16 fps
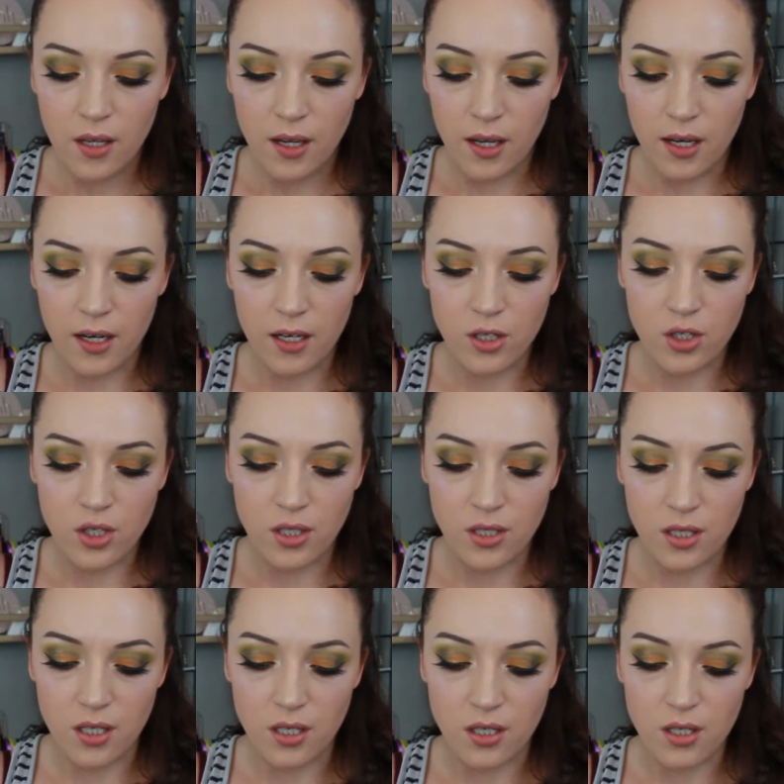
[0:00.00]
And it is
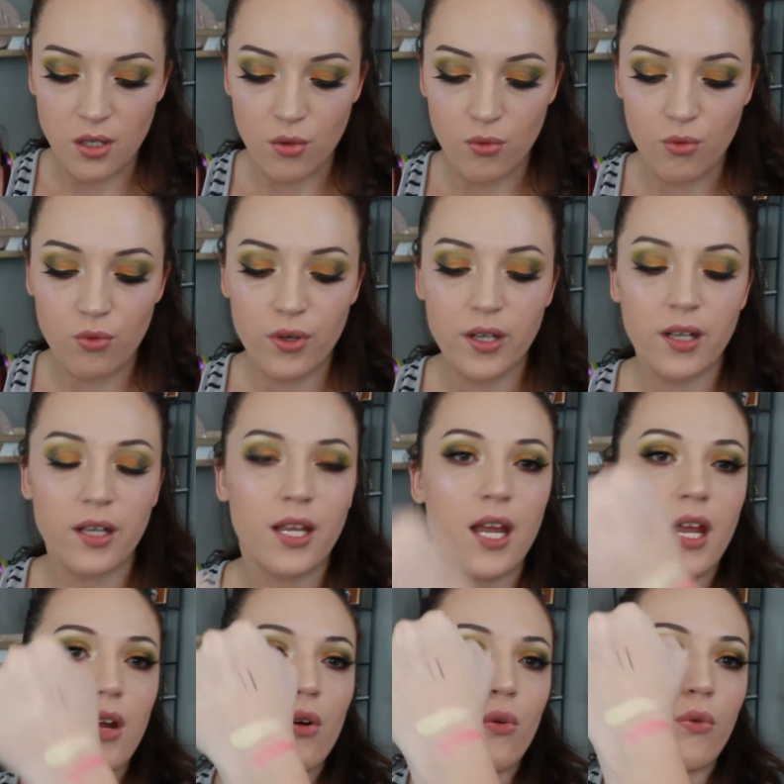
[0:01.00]
just this
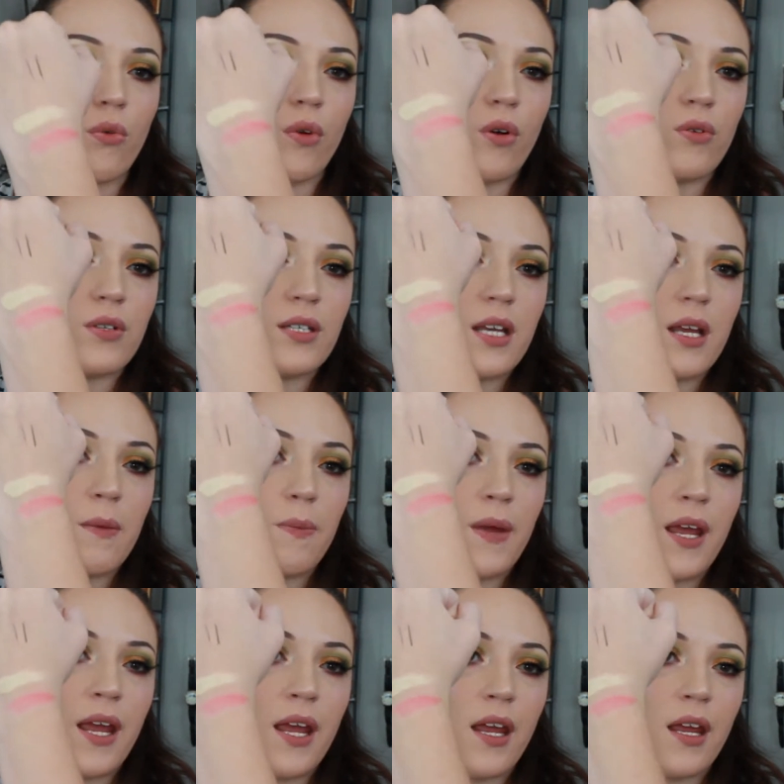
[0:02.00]
really rosy
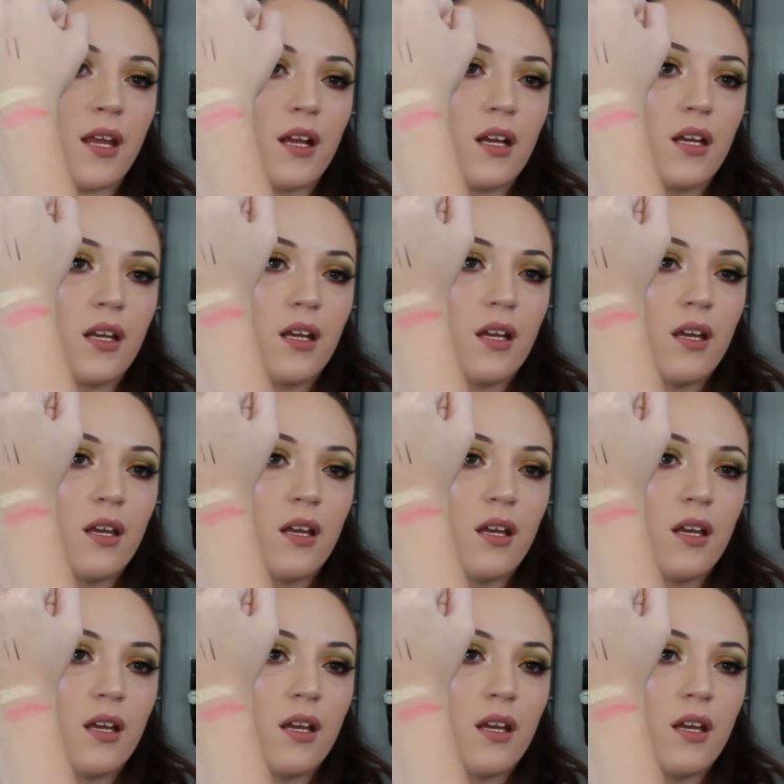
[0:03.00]
pink,